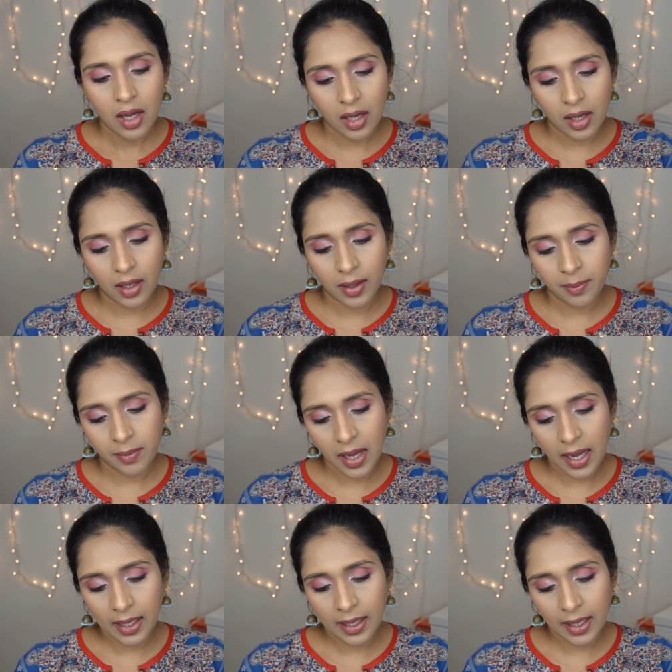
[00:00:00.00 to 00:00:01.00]

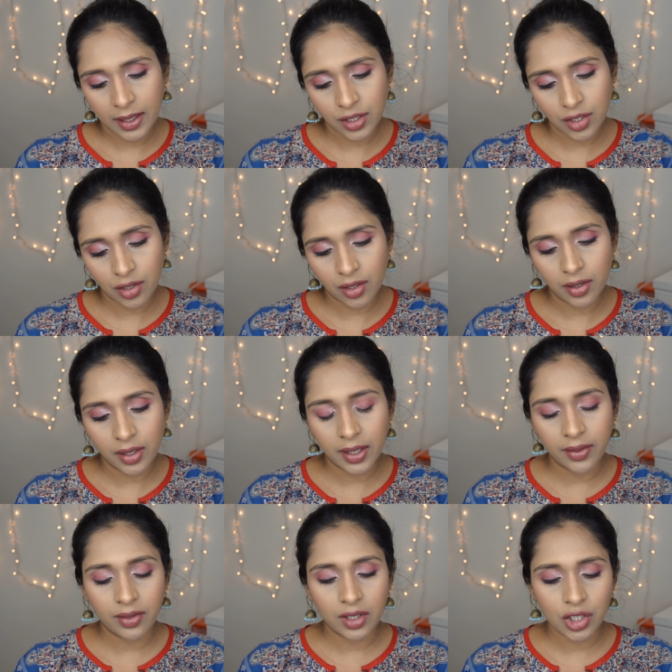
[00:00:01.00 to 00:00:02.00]
highlighter
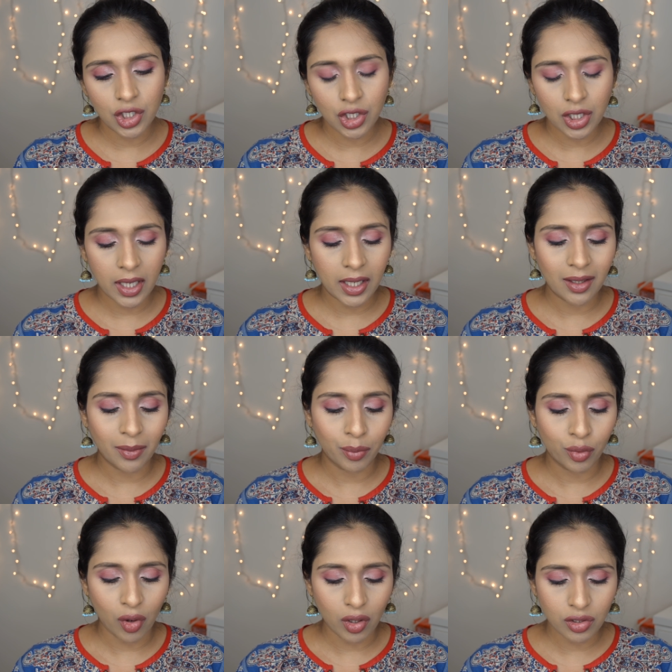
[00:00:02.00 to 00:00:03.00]
in the shade
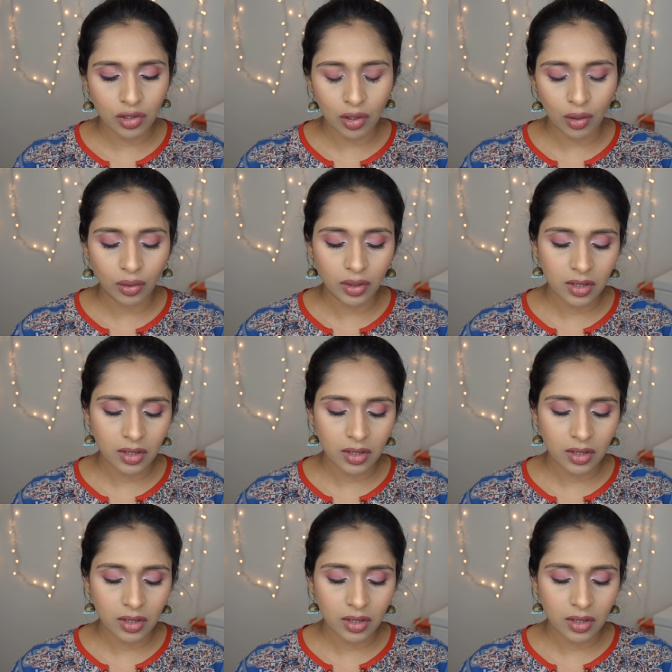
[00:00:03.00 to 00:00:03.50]
Bronze Glow.